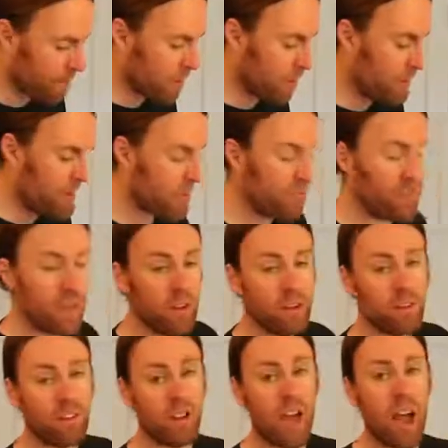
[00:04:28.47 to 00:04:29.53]
the
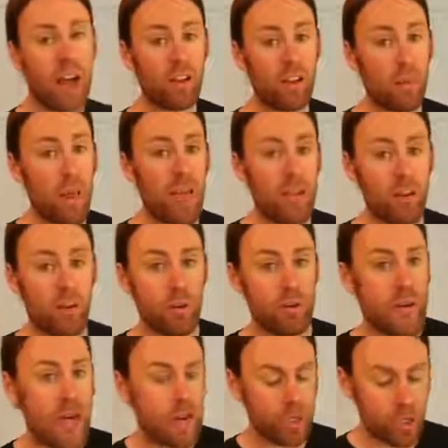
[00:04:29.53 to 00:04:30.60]
Beanfields jalapeno
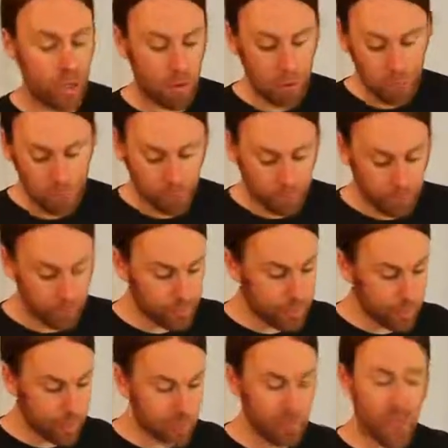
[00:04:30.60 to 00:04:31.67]
nacho.
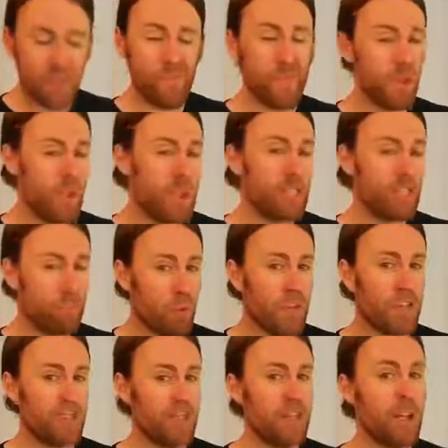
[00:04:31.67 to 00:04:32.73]
If you like
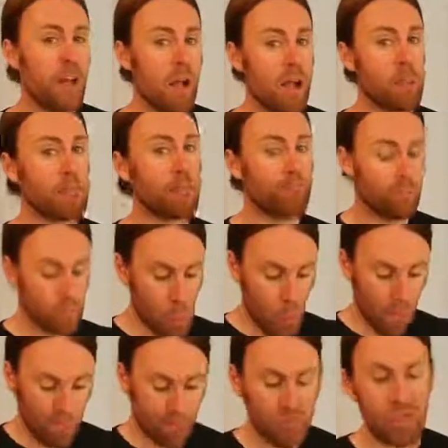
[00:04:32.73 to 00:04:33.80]
spicy,
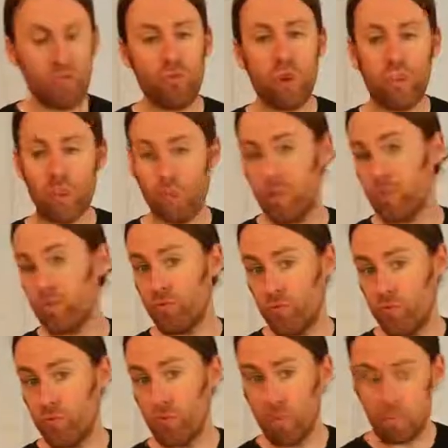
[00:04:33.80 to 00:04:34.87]
this recipe is for
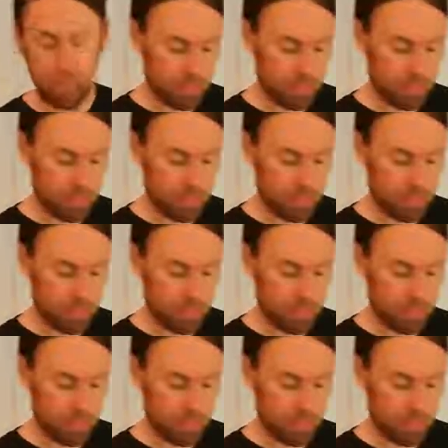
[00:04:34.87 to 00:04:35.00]
you.